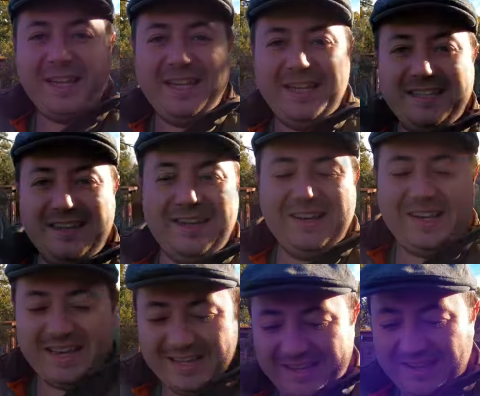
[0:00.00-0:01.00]
in his
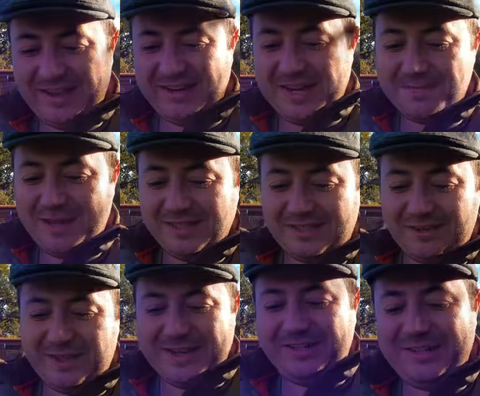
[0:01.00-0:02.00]
early months
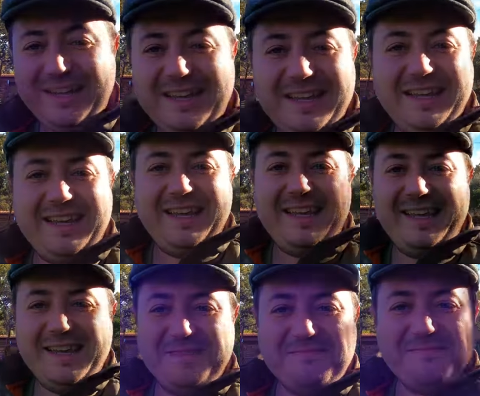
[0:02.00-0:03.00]
of age,
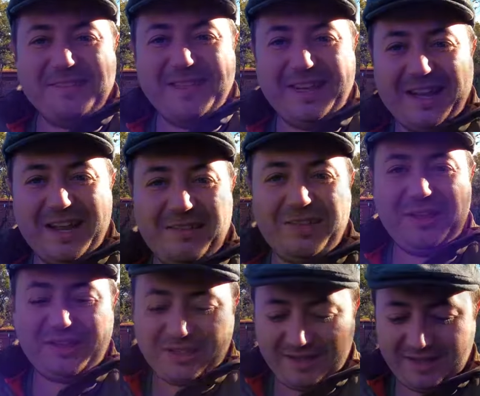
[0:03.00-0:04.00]
he now
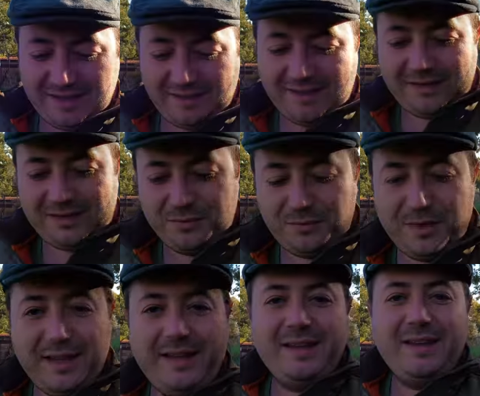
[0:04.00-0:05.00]
thinks that
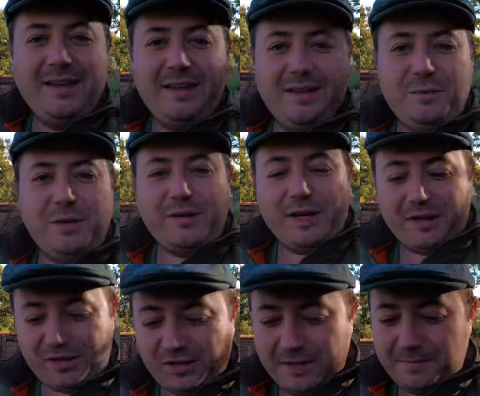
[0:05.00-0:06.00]
we're
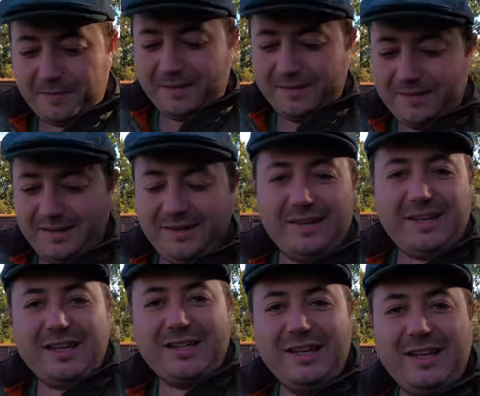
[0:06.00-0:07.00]
another sheep. And I
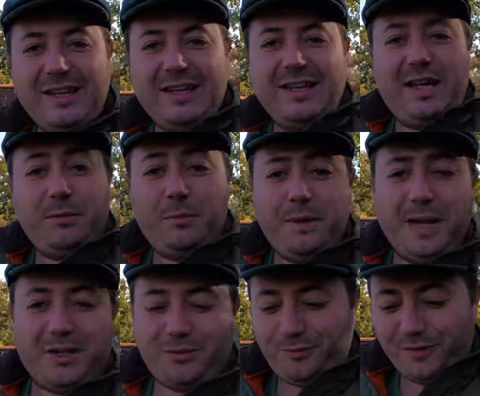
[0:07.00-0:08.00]
guess it would be
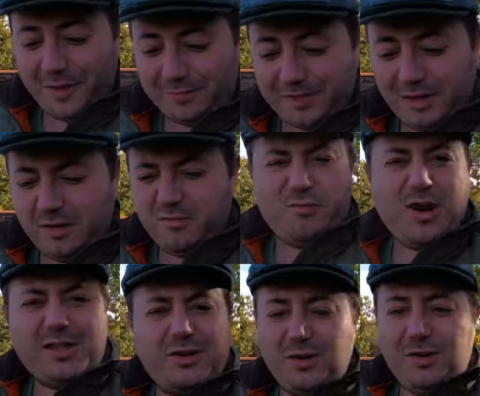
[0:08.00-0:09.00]
natural for them to like
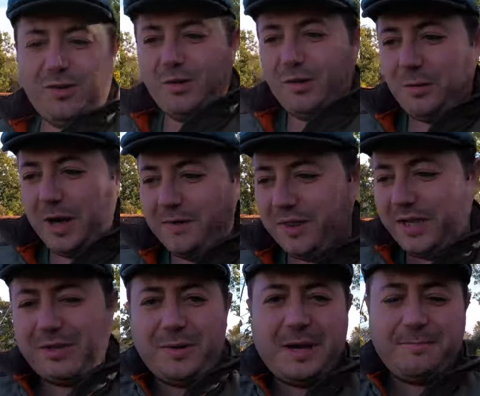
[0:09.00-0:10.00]
rut or whatever
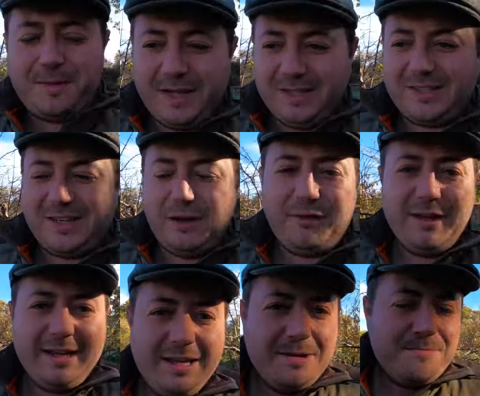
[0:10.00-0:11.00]
they do, headbutt and stuff.
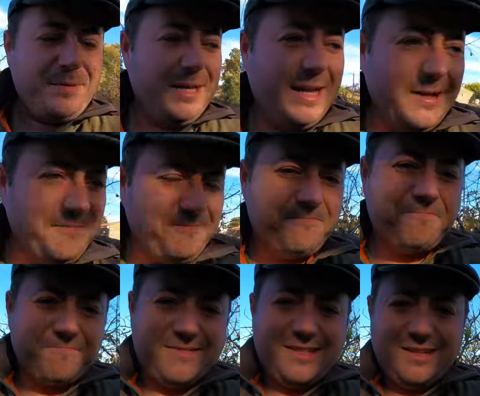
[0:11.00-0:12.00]
But yeah,
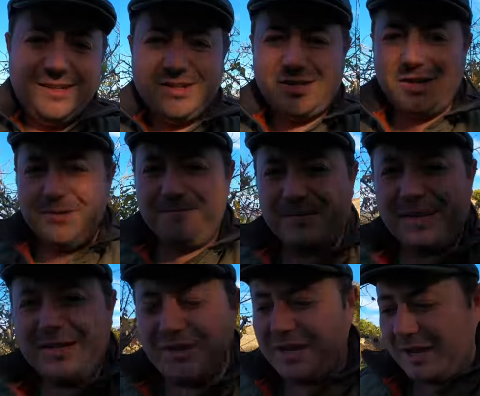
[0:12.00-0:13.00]
so
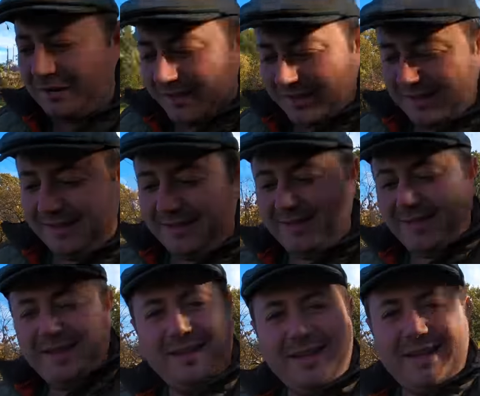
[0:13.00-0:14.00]
now yeah.
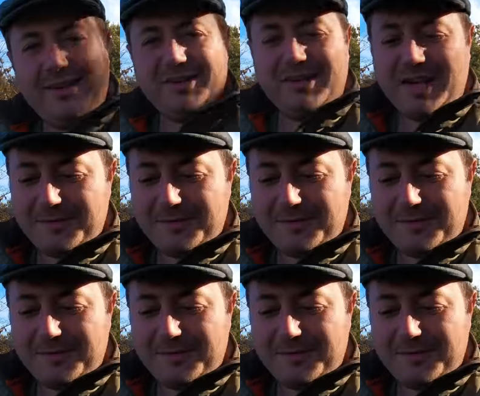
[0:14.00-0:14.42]
He likes to